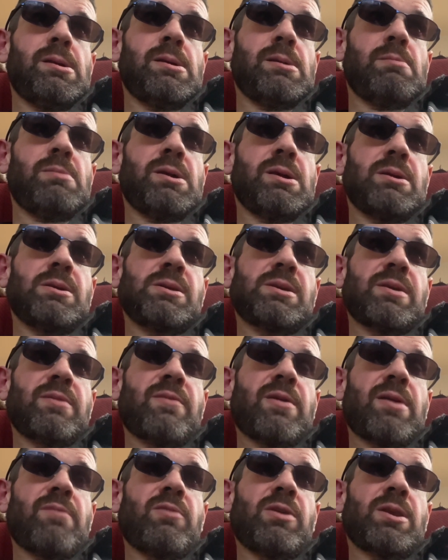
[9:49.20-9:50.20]
because
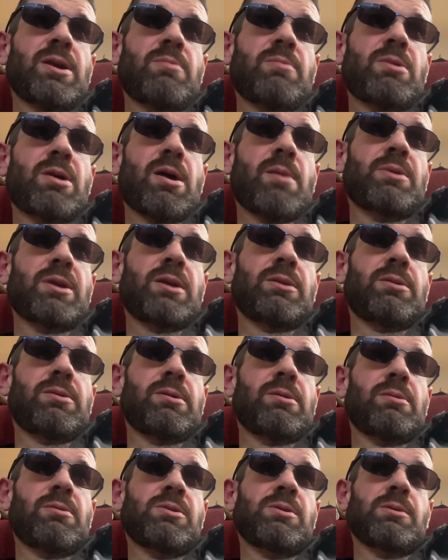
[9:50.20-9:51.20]
every time they update
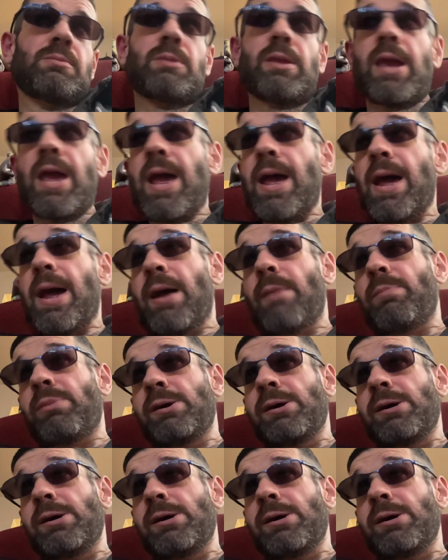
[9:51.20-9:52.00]
the app,